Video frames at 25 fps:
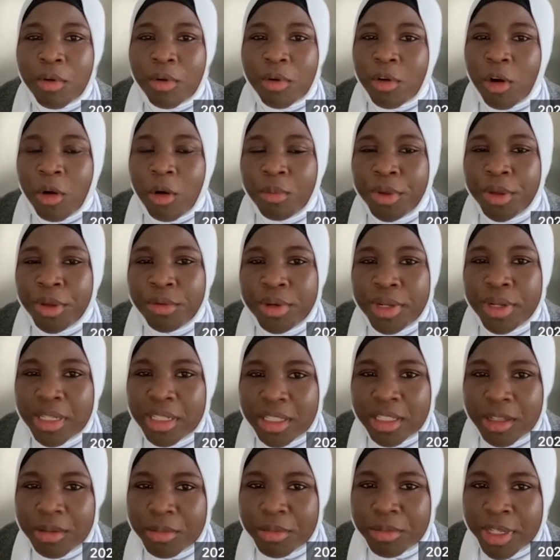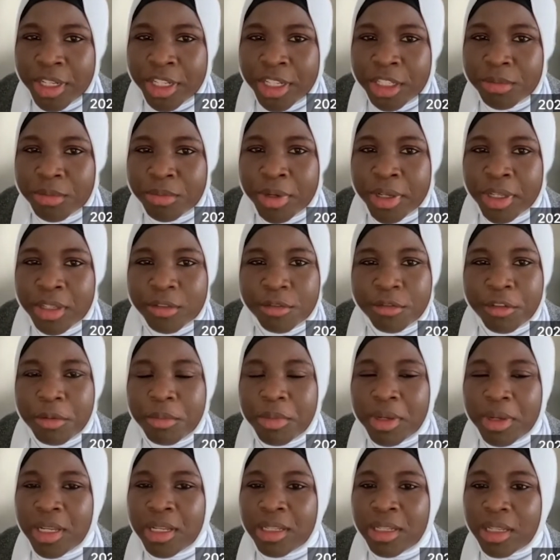community management,
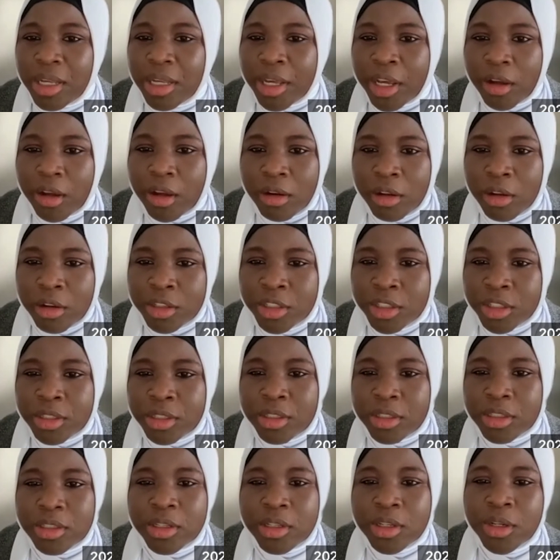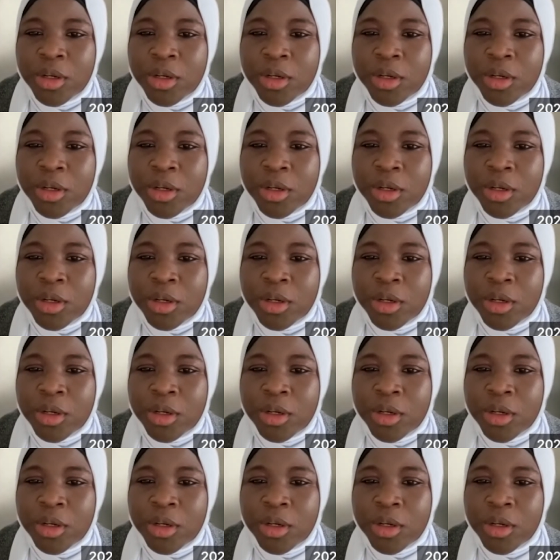feminist ecologists,